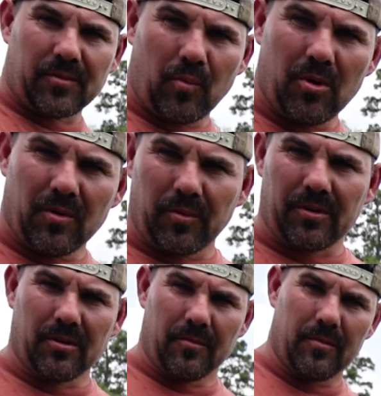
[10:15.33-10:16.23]
1.
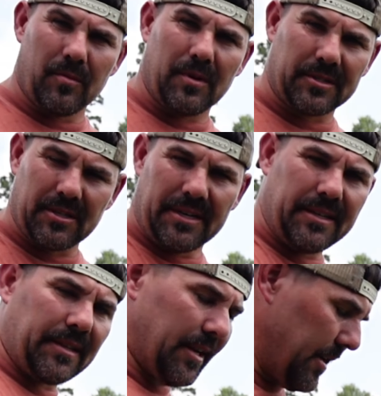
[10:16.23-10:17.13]
It's gonna
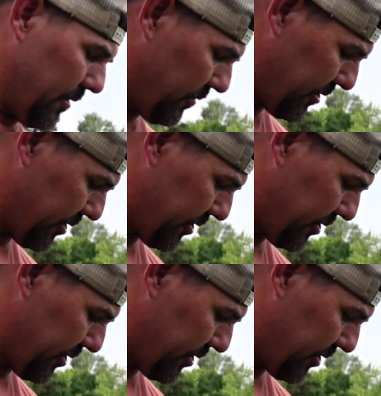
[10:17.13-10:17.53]
hit the can on this